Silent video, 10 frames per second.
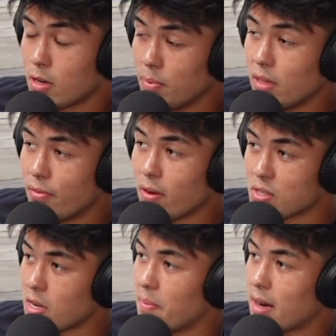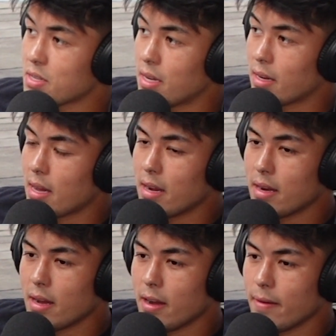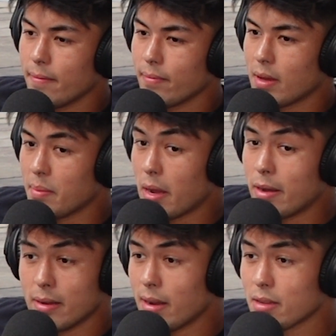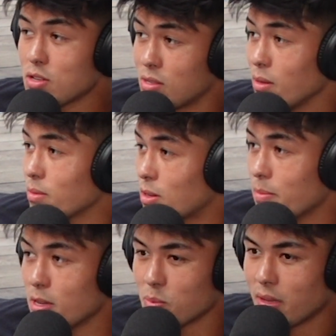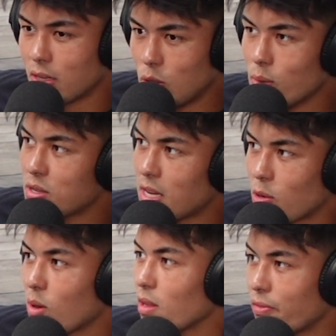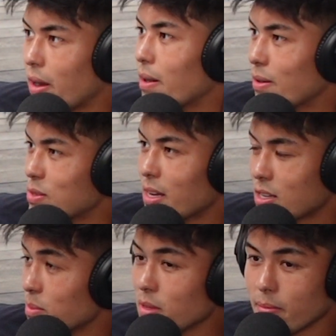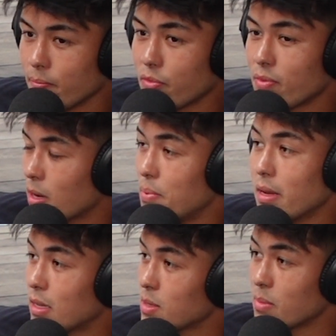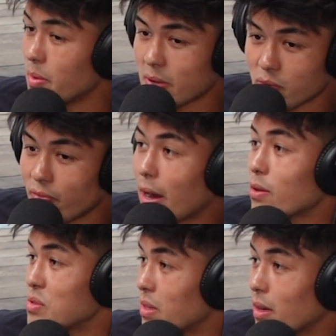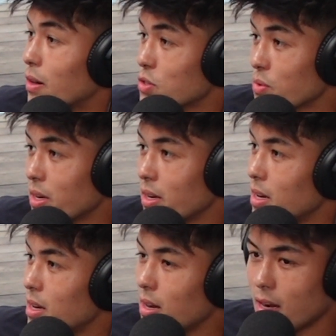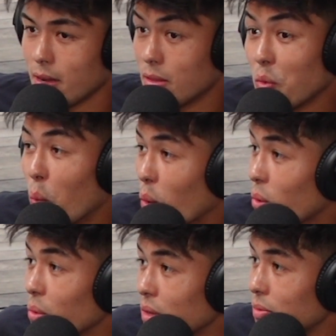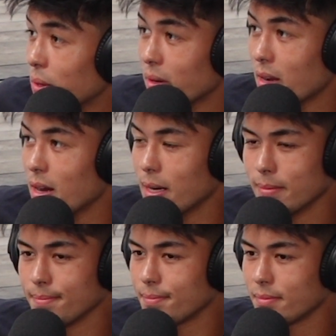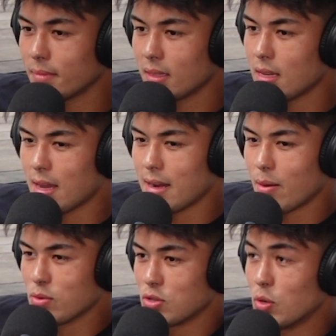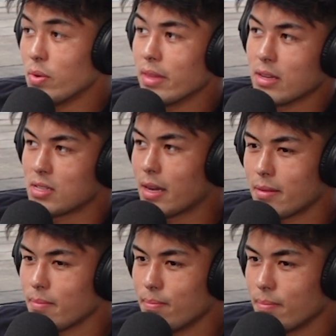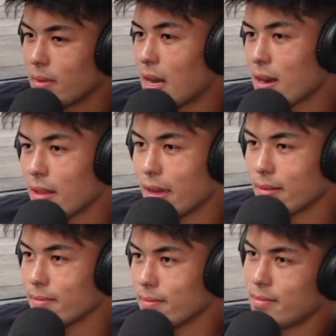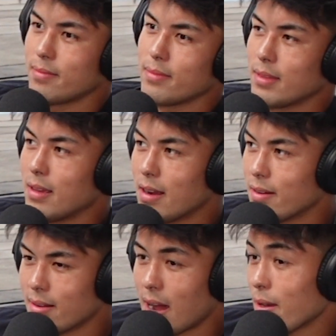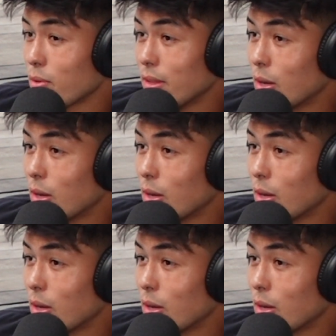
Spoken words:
you know, completely focused on boxing and I mean, and not just little tournaments, but like USA qualifiers, like competing against some of the best fighters in the country, in the world even. And I was doing this like kind of like, you know, not